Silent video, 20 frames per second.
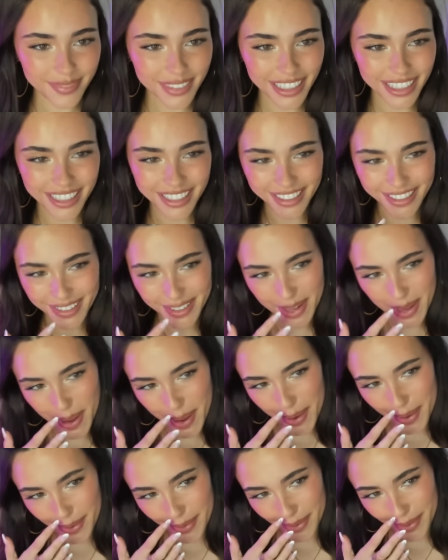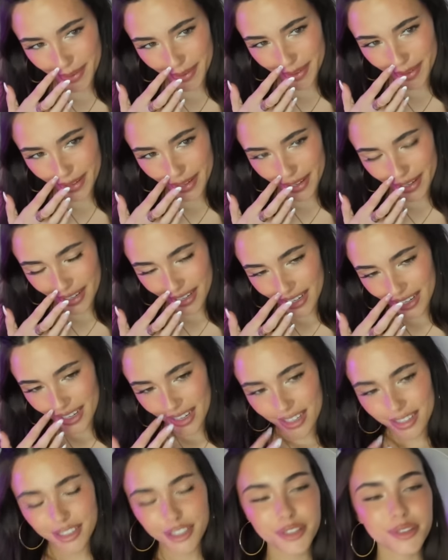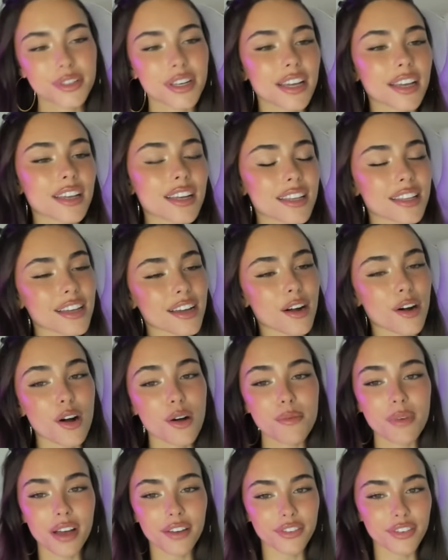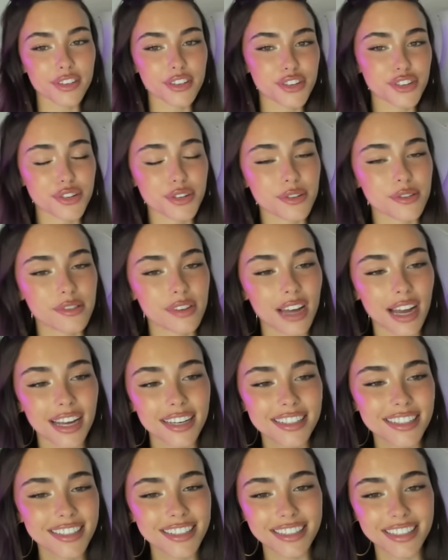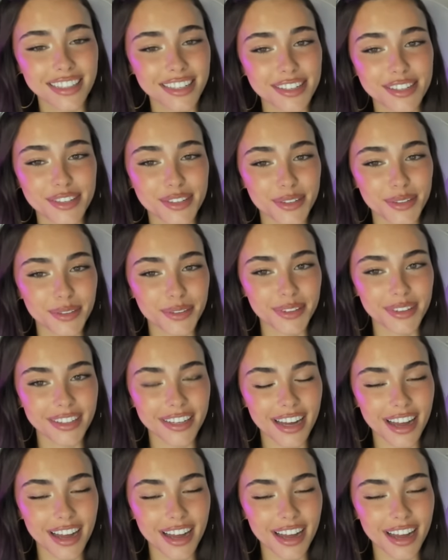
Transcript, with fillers: Did you take anything home after the shoot? I didn't need to.